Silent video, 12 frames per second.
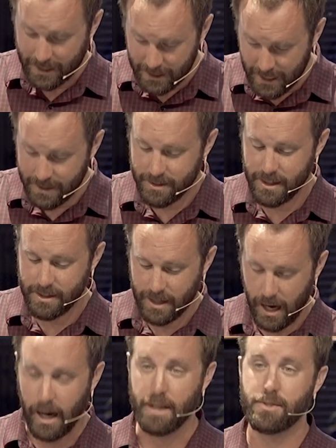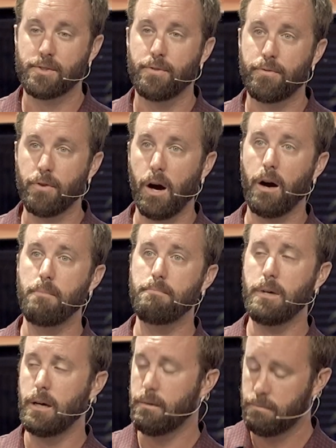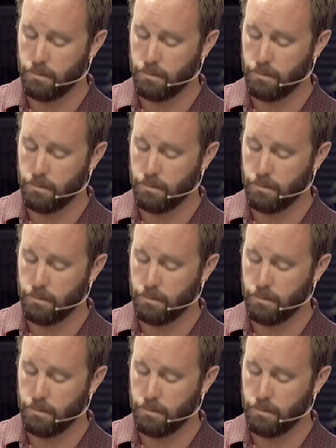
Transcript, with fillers: cleanses us from